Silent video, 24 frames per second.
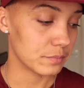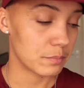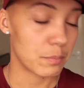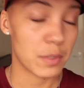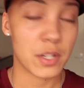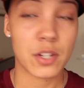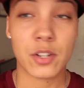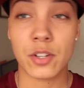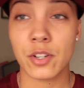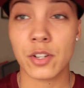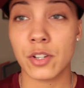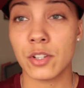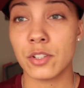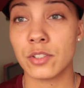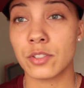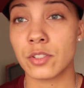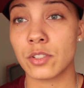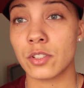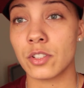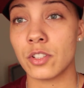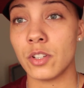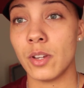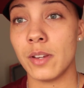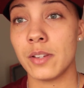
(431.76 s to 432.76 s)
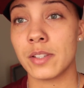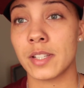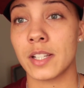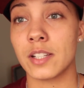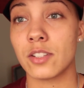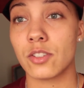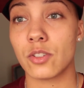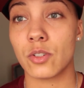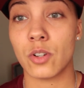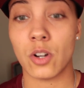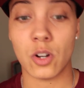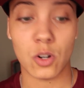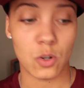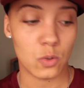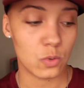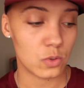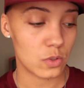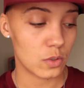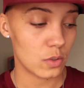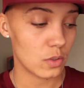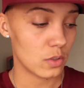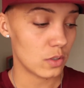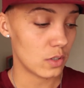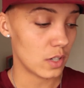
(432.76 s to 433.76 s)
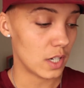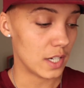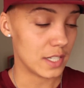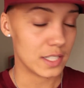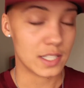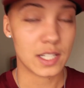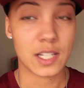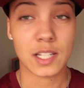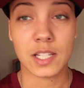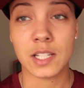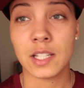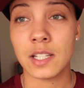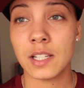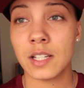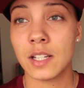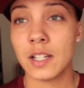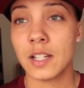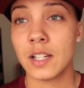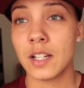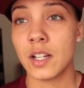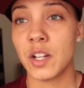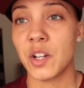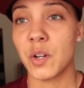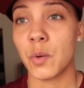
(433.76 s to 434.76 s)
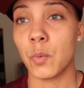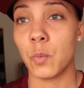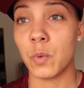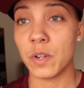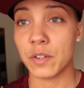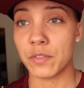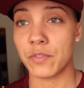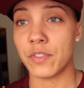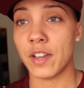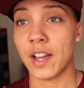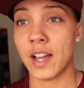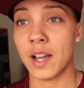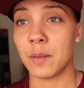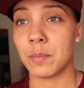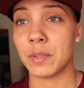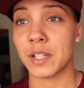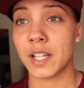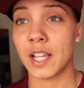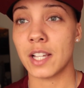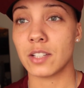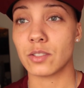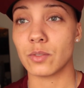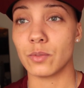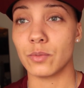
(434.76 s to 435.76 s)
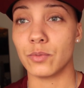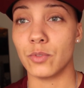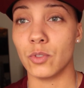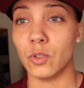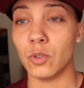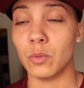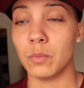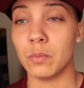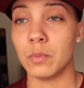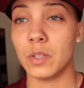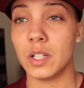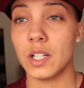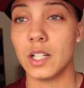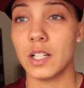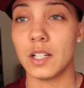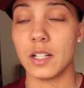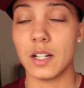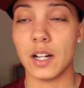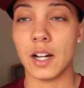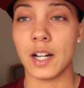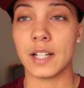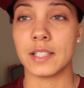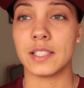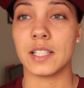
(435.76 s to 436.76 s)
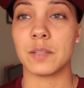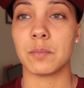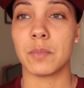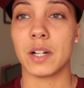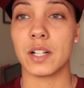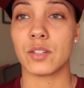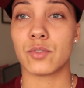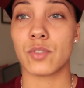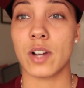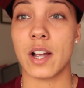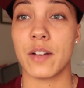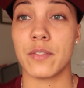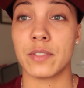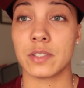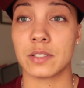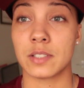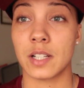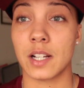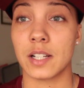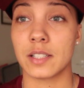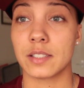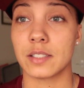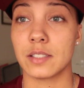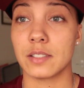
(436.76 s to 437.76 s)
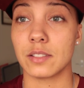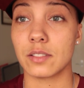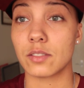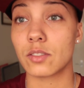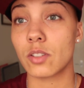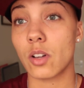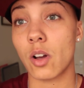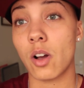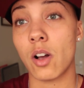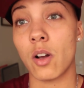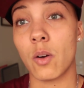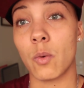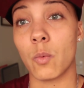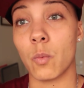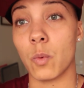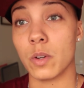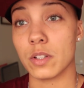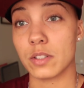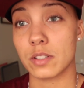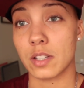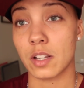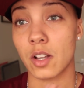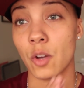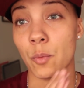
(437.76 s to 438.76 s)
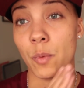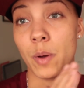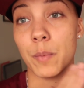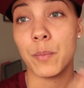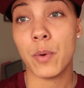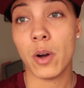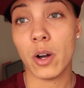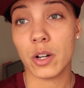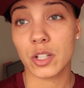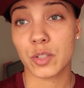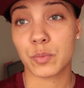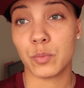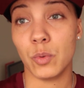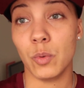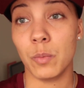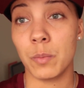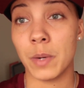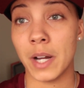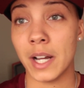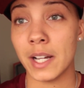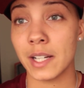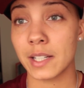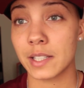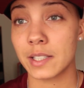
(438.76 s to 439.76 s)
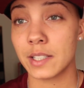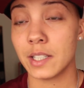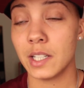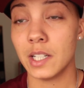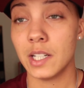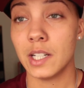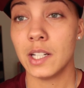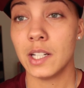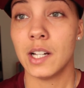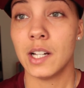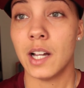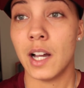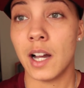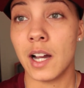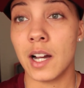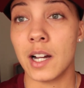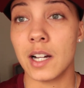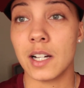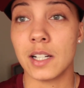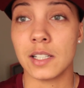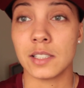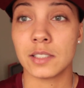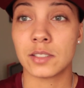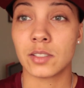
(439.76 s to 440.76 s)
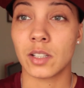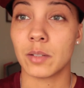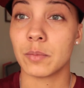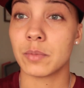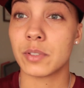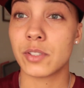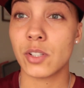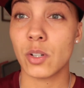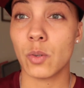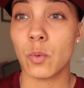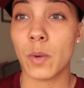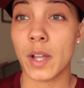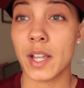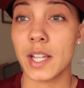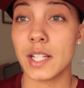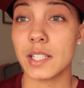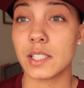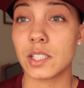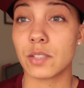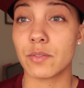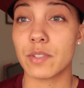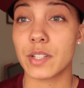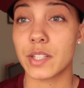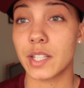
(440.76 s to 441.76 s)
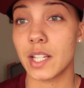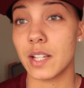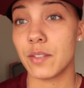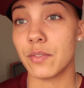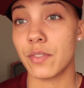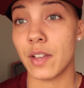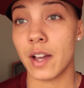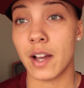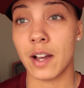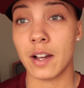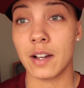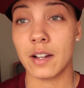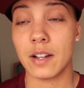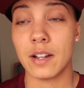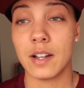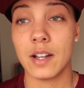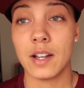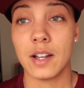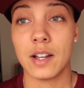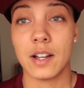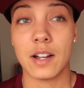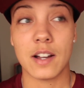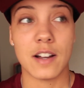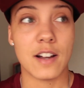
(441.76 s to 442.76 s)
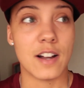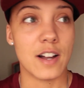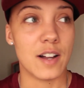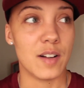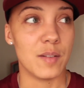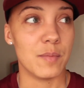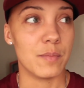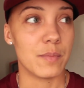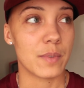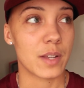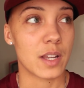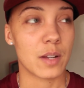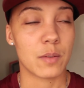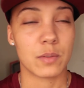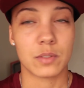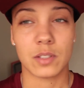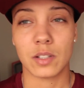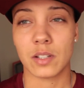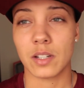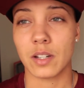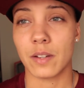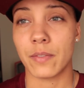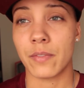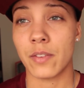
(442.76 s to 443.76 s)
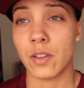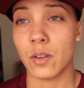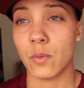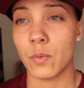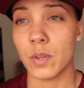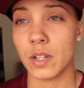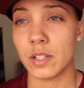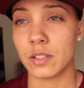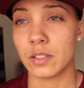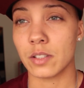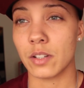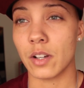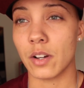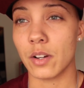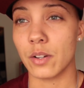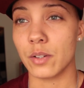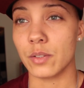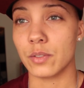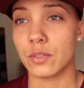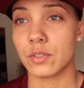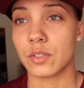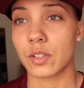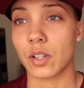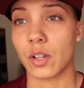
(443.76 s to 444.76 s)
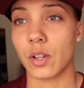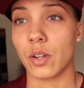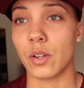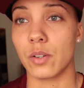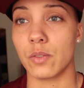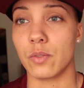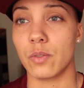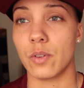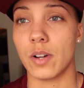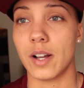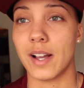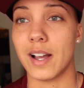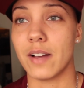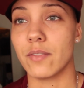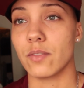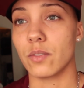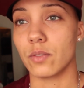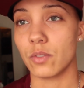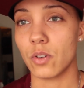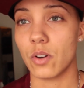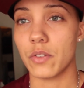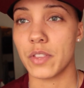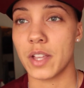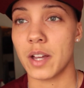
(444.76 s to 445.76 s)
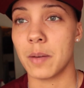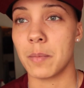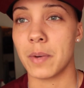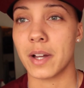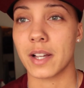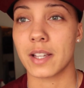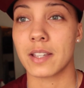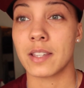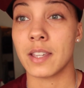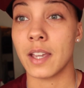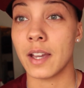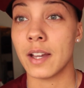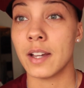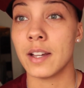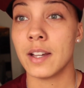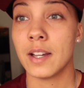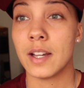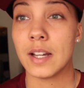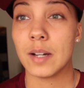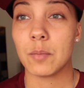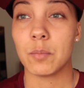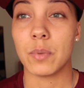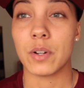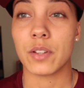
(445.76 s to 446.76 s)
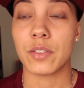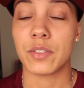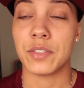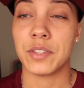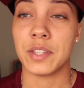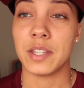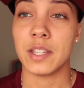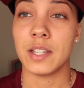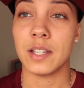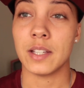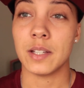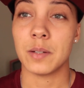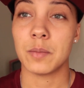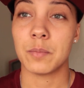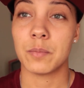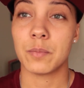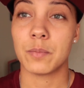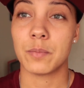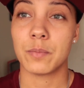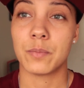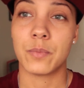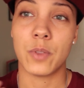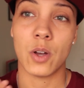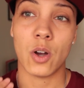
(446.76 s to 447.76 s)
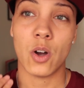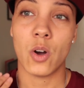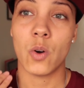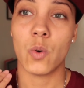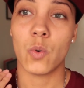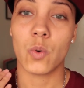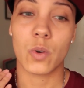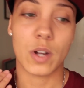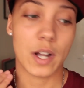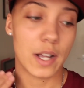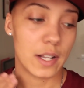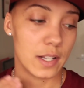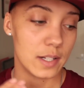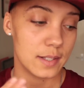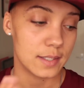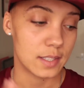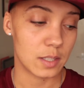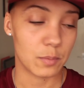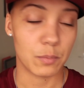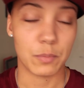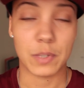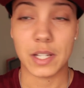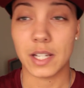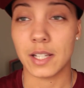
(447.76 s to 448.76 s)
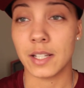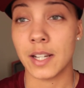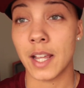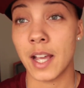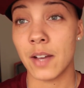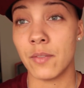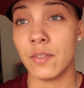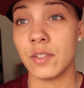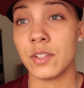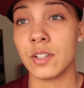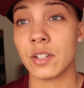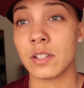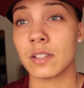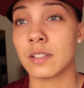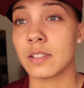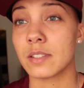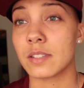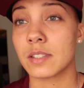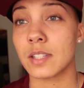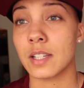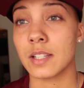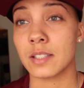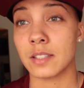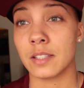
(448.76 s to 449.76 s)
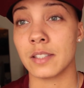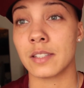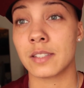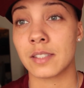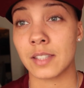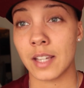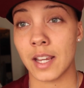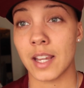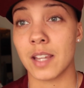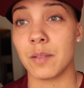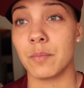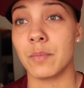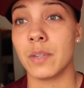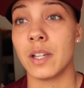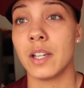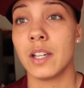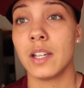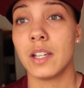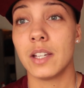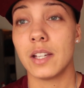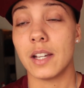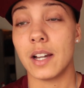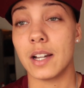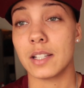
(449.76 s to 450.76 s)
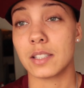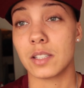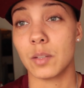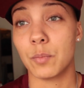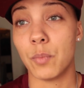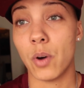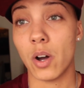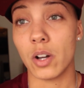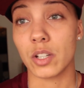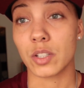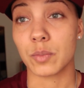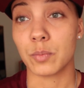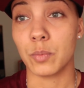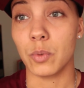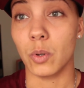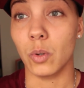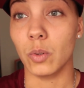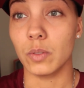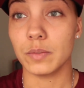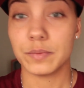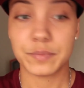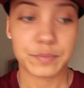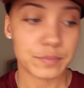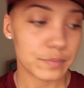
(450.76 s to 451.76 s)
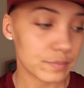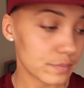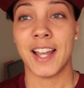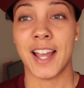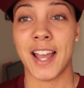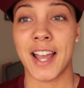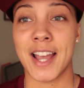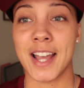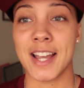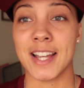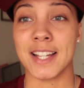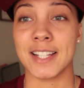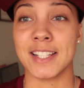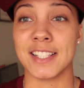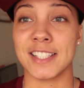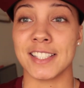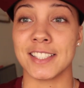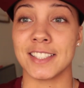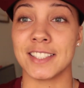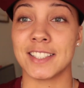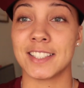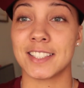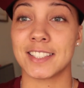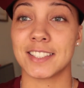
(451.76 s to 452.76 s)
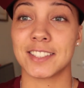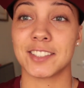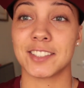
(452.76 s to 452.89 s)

Because you send your old ID with that application form, I did my driver's license once I got my passport back, so I'm still waiting to receive that. It was only a few weeks ago, so I haven't got that back yet, but the whole kind of submitting evidence is the same as the passport. And